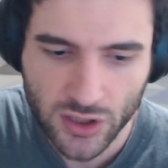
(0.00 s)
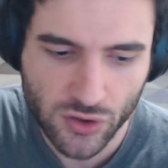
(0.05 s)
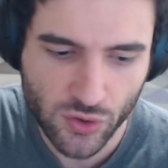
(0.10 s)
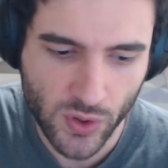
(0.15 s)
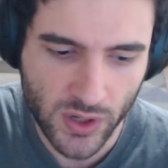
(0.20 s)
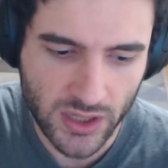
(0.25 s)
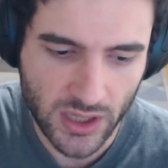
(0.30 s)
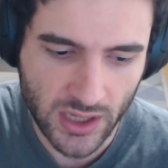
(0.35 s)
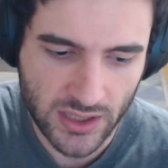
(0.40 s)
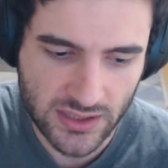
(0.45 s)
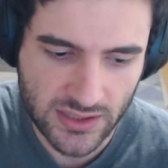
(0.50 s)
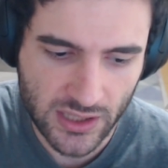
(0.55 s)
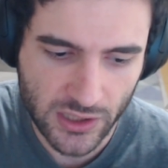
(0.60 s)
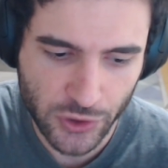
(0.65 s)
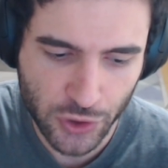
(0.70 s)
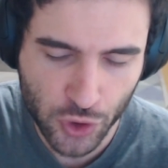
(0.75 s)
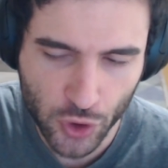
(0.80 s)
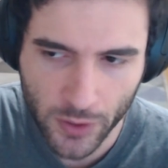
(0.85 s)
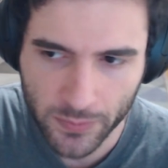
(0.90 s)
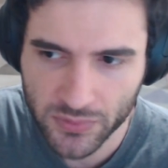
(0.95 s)
So I still
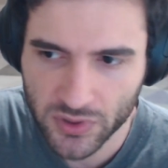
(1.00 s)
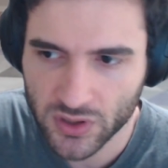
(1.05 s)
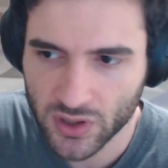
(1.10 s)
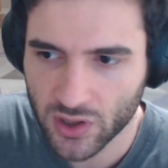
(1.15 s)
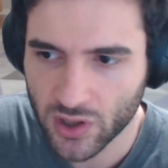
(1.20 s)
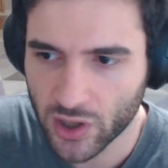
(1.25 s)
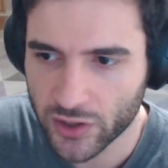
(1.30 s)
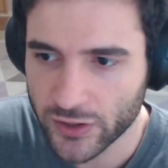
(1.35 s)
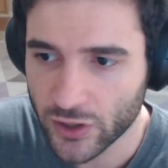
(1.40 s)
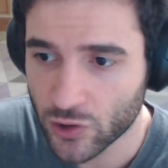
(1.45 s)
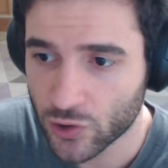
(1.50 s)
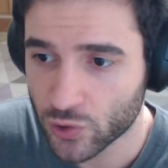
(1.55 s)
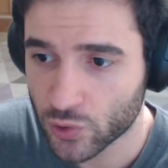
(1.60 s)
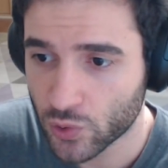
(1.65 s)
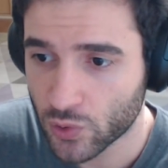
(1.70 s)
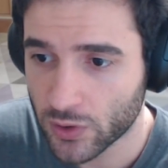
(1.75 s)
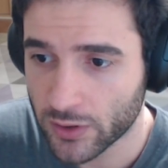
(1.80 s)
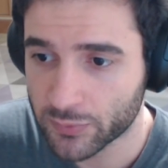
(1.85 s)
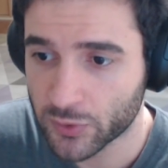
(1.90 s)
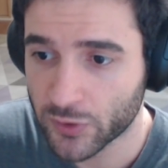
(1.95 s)
show up to the
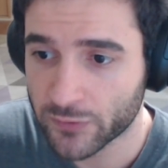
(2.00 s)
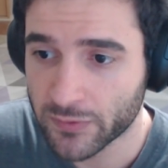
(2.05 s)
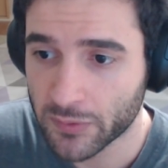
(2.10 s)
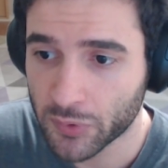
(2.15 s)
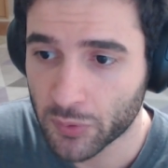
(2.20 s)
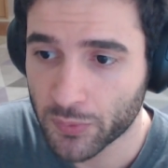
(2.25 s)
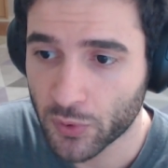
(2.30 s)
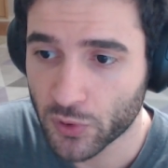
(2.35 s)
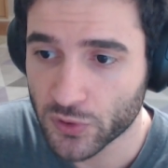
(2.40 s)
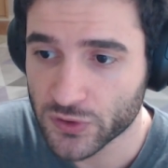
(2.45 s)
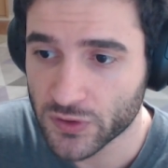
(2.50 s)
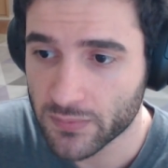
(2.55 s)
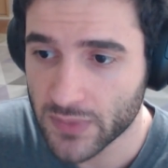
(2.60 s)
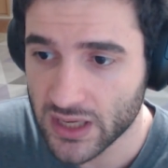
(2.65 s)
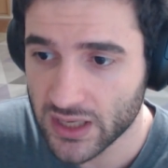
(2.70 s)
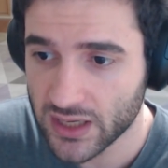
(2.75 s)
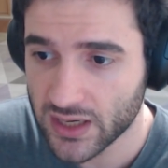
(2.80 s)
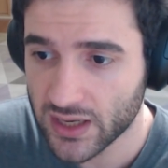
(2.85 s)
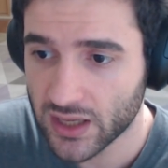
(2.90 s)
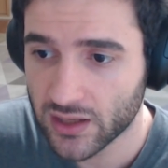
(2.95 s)
Cardano improvement proposal
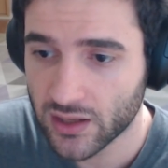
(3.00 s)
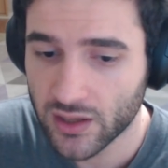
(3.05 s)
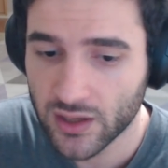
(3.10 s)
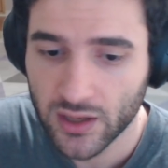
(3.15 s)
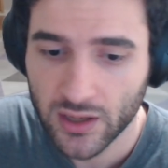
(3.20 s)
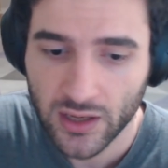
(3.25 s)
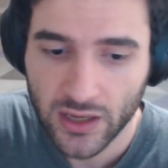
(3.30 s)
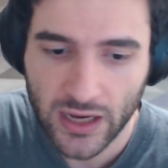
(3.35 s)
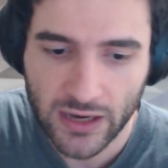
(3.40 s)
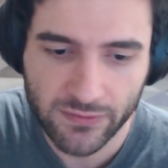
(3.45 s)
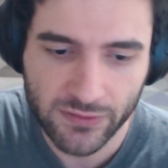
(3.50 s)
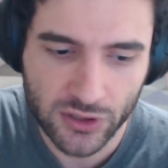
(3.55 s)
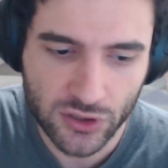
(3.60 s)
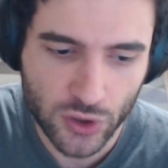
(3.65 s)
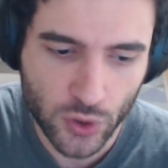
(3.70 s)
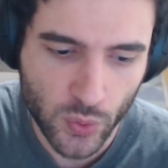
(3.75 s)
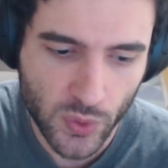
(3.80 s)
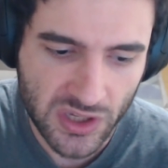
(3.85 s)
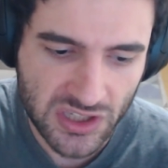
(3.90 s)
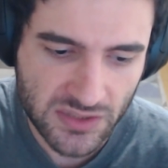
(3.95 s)
meeting every
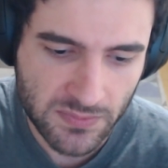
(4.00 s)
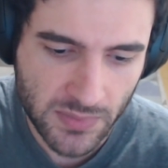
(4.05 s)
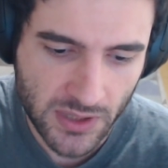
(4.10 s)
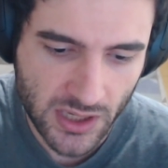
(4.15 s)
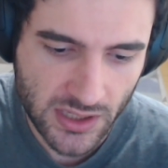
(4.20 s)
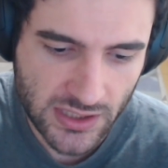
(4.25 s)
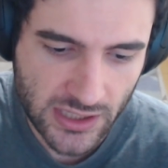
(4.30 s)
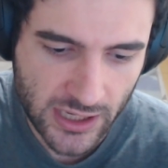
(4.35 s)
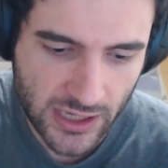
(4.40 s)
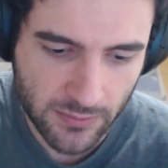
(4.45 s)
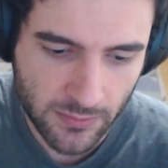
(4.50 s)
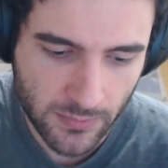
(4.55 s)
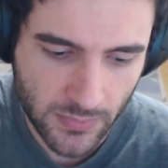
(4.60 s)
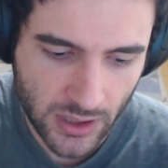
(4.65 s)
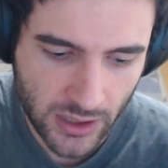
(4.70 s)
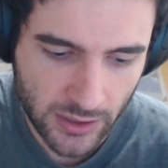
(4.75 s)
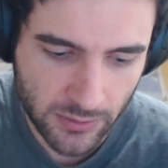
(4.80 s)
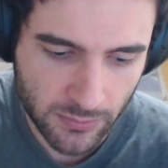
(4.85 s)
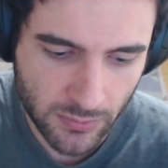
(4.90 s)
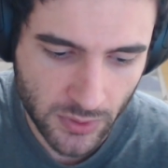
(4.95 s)
2 weeks because
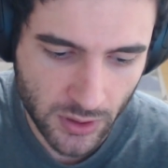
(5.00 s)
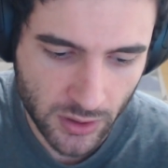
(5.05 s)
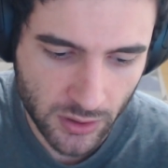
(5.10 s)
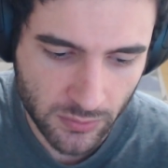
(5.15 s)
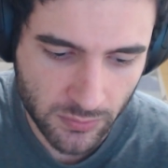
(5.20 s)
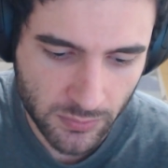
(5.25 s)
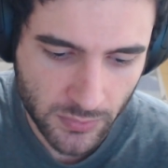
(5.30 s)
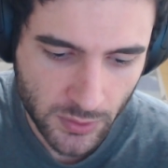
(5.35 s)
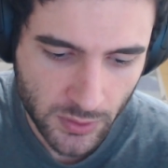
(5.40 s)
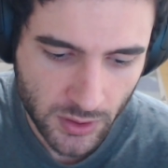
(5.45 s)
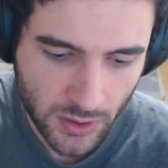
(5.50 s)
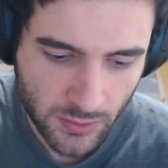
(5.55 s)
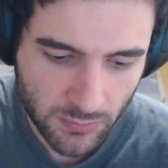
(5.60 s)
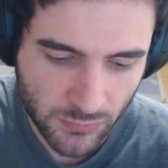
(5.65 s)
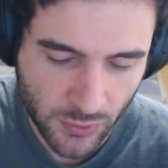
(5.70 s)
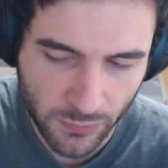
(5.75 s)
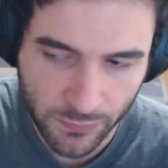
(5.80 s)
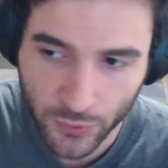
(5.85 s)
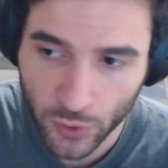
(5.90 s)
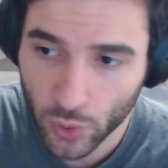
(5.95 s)
I'm a
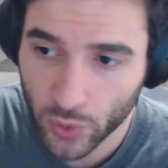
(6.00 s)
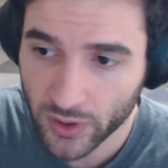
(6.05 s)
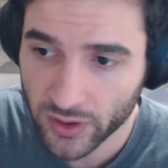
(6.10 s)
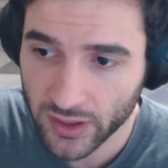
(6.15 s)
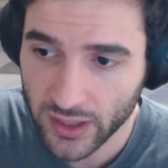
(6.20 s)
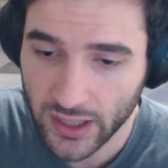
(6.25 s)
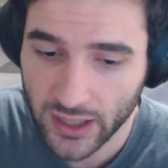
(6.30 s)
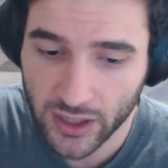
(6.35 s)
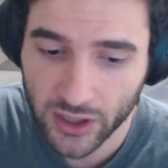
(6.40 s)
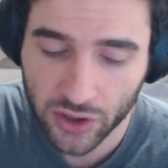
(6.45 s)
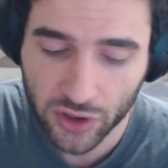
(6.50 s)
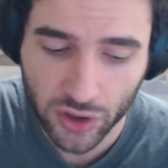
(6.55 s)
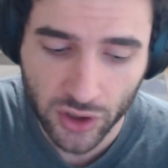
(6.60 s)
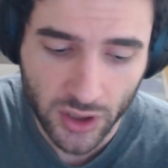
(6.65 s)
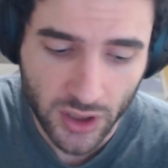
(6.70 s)
reviewer there.